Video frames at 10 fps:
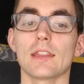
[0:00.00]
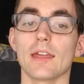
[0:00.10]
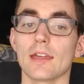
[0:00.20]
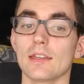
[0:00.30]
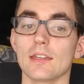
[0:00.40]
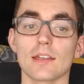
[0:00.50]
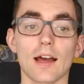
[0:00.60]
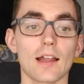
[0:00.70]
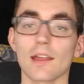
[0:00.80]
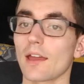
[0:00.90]
they did
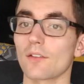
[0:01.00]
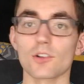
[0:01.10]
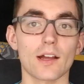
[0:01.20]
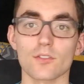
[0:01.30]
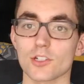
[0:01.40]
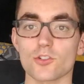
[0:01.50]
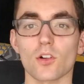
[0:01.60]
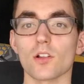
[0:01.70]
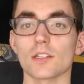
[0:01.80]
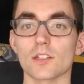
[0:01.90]
not ever have
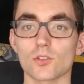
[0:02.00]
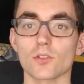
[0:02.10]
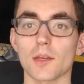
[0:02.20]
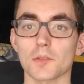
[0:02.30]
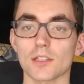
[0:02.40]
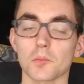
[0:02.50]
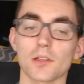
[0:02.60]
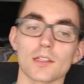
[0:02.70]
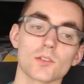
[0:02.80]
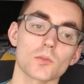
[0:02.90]
control in the 2 games that they
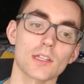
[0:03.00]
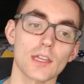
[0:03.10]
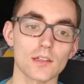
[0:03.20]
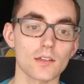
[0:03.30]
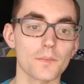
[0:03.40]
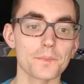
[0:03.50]
played this weekend.